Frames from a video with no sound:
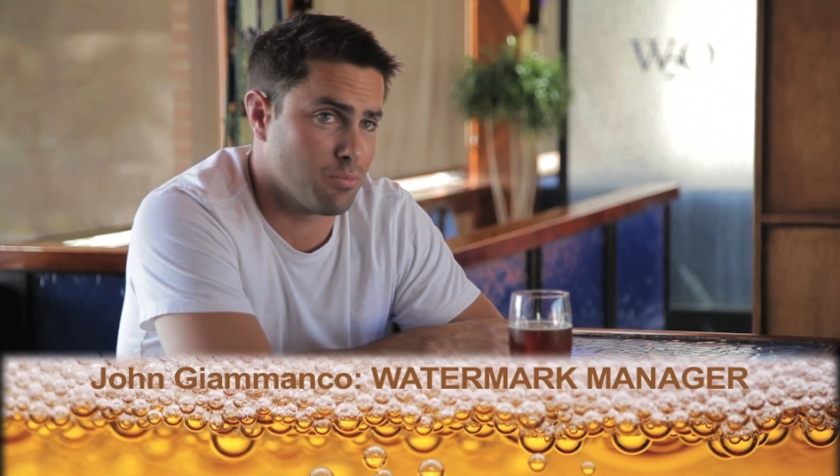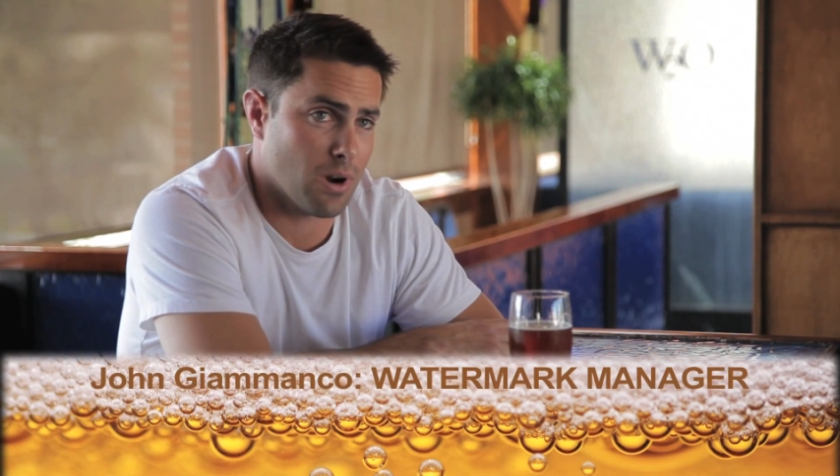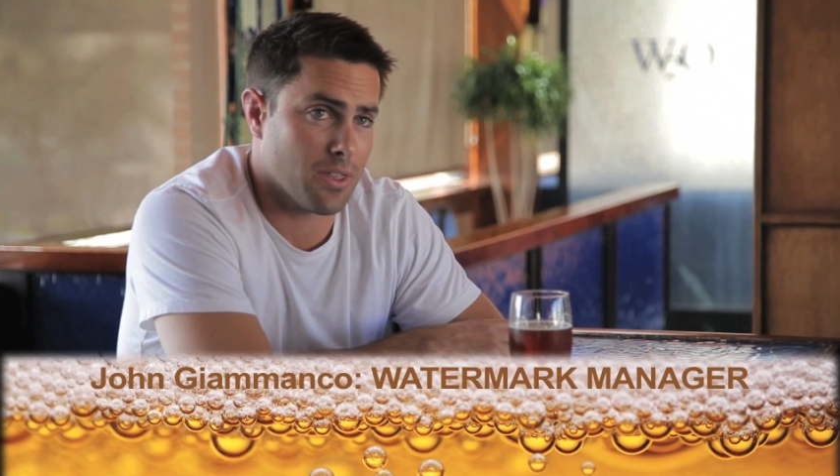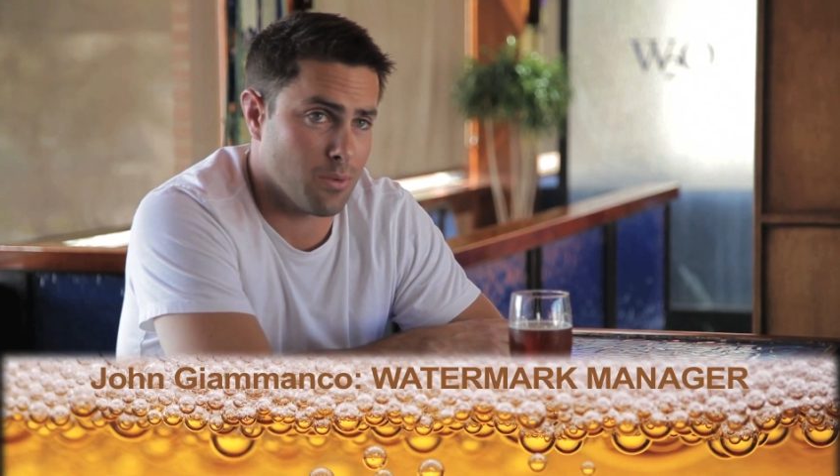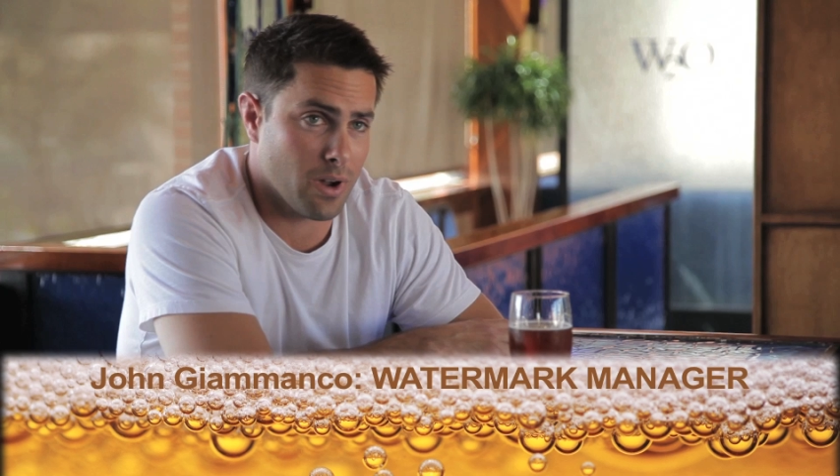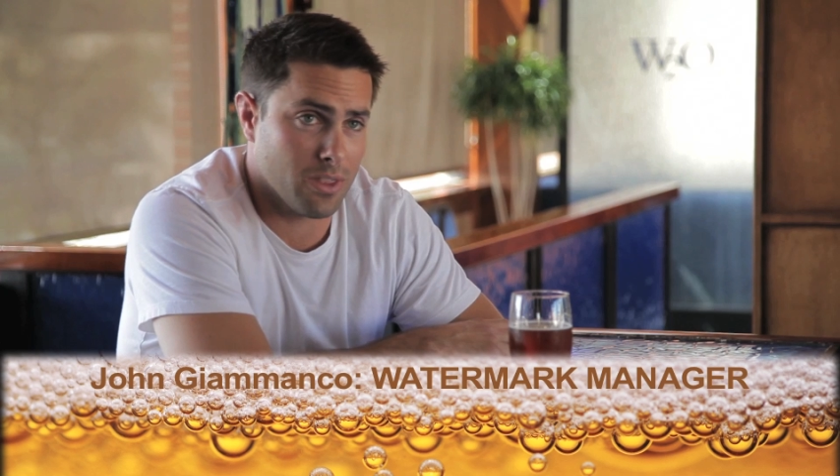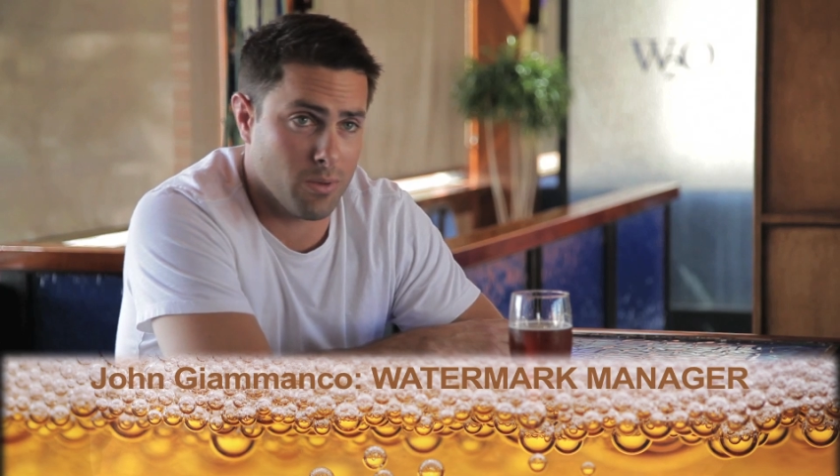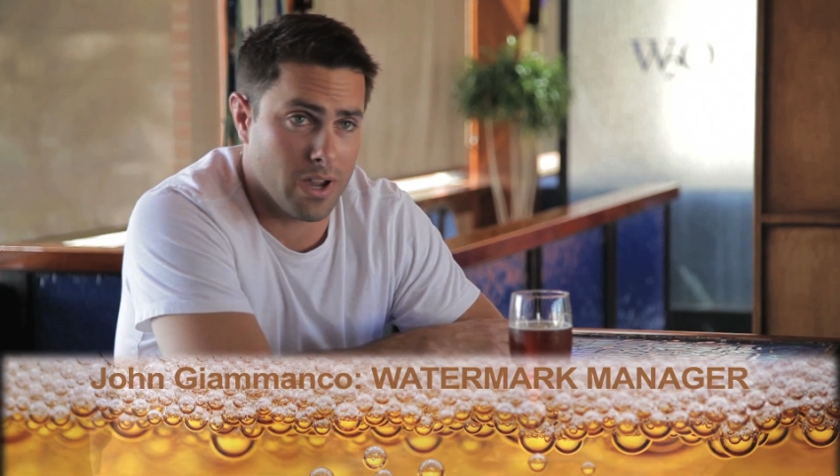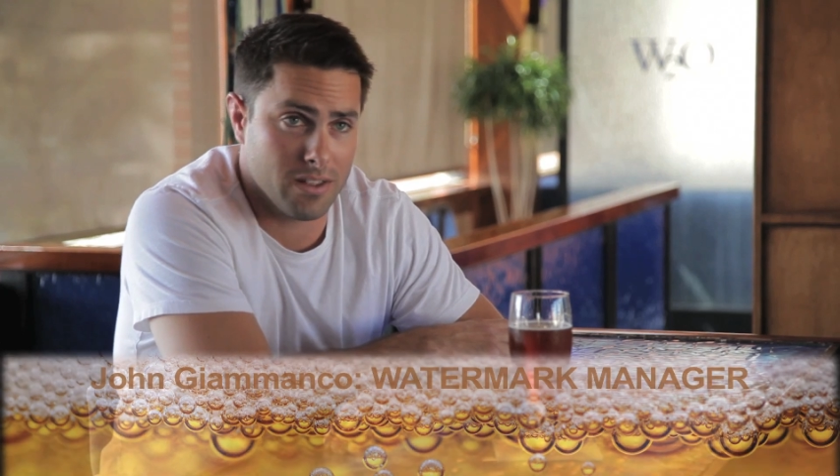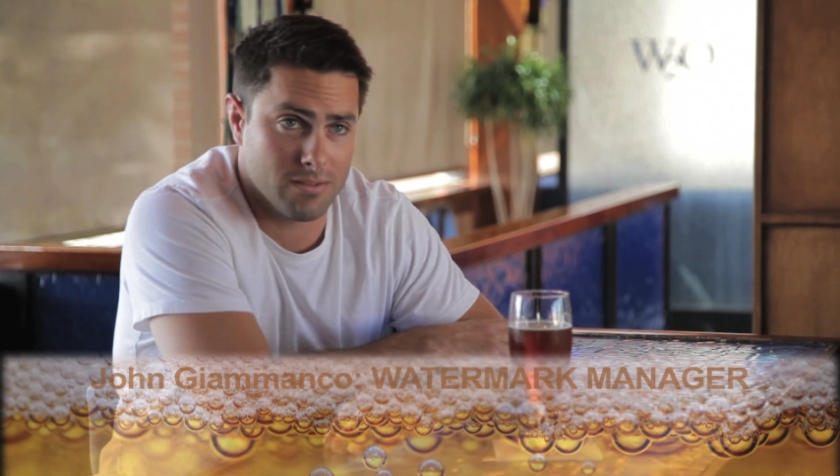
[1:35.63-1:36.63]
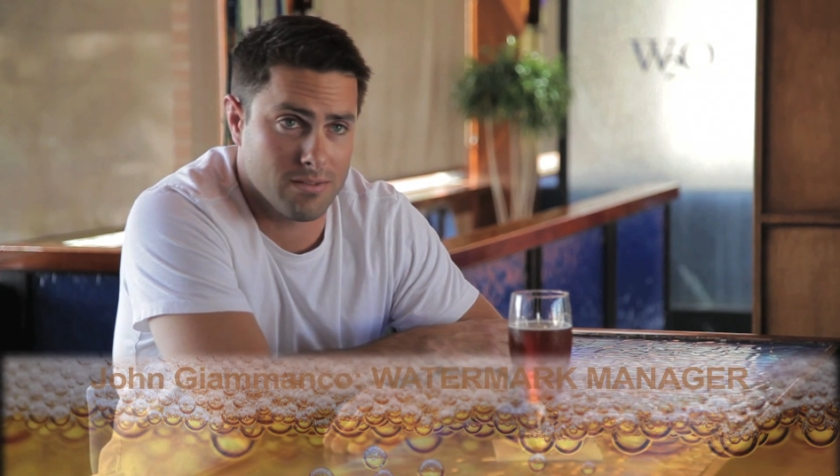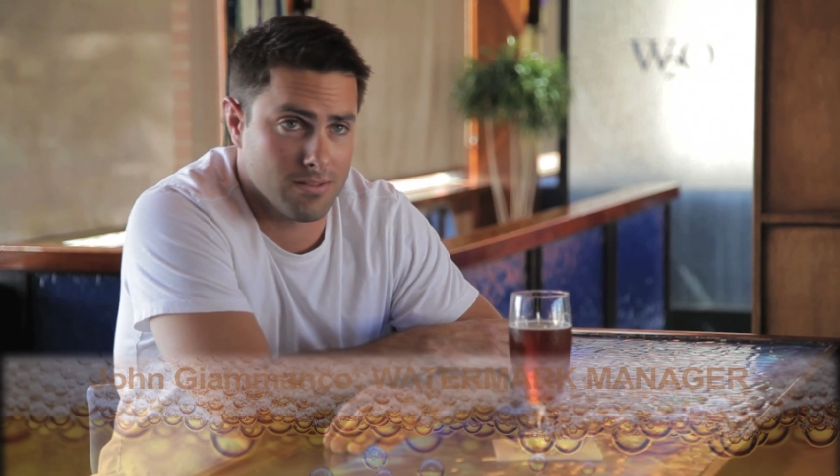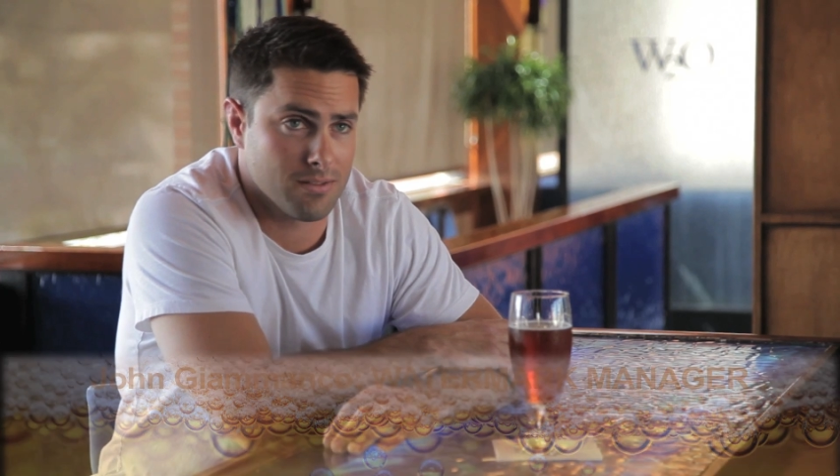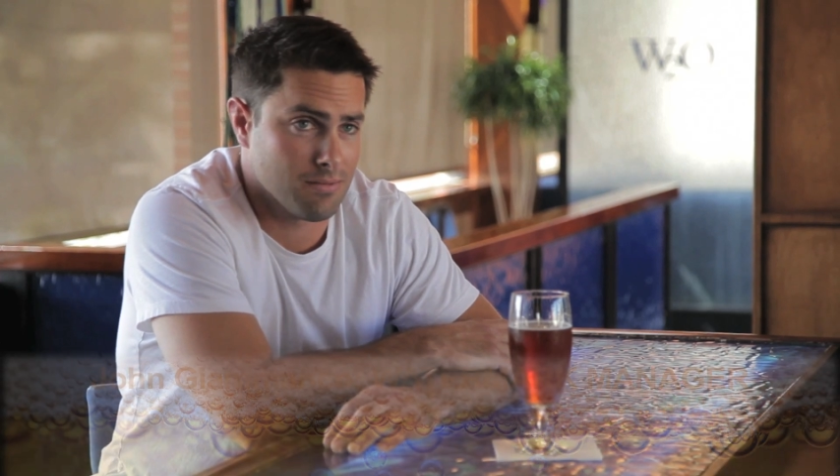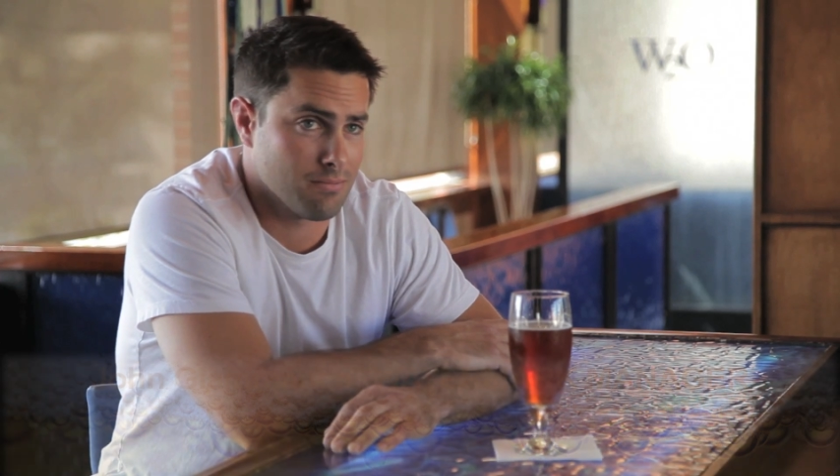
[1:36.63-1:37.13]
breath away the way
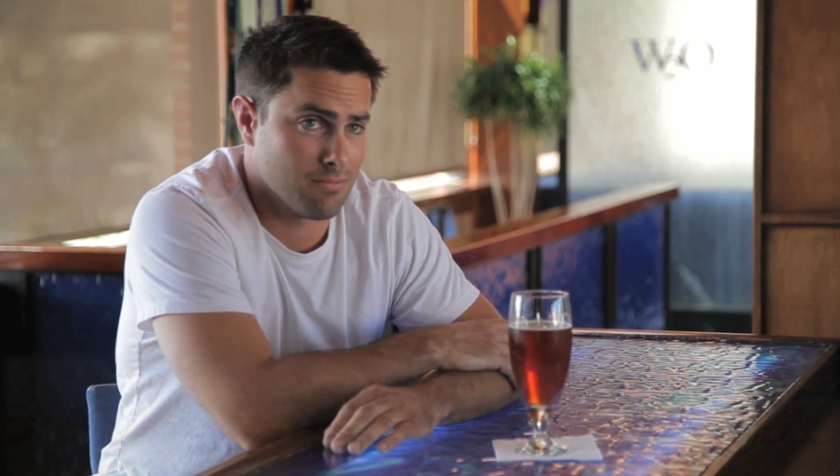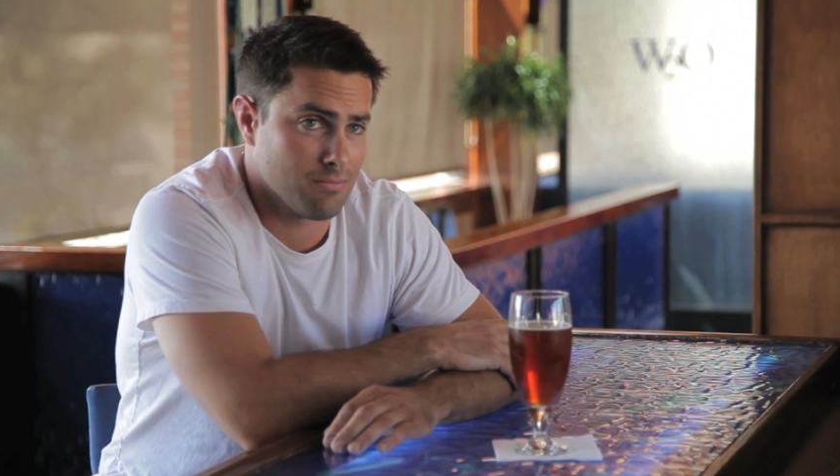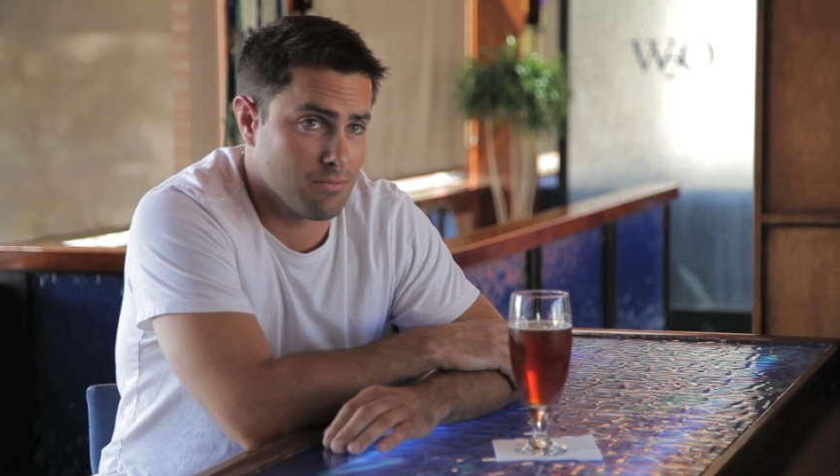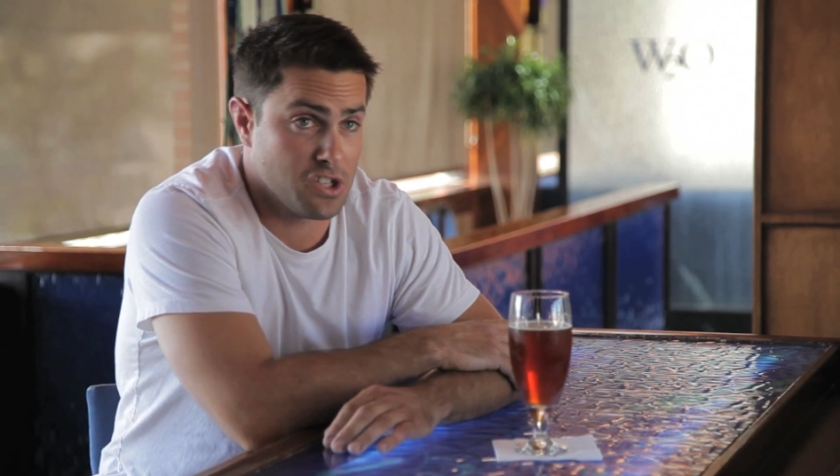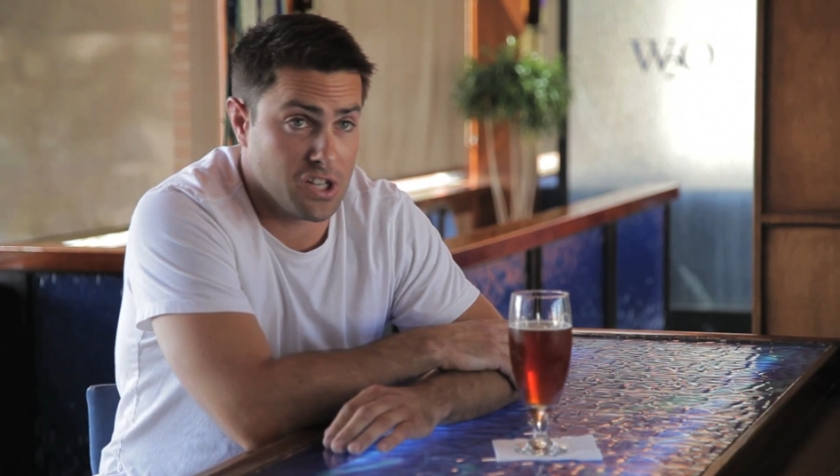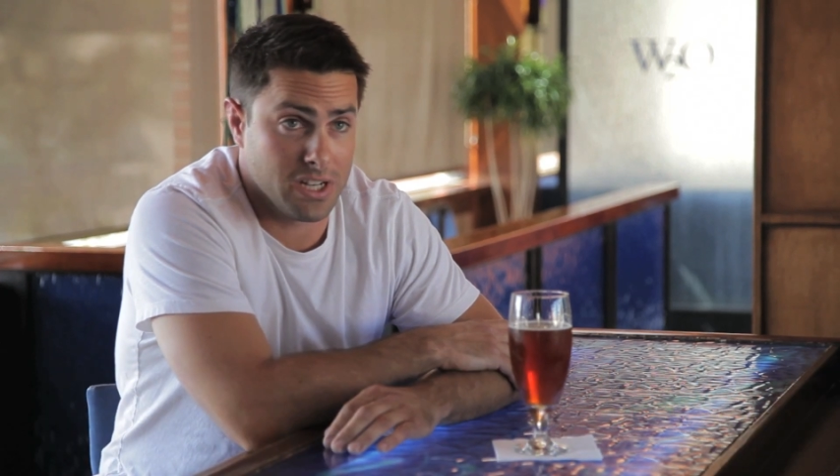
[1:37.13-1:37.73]
she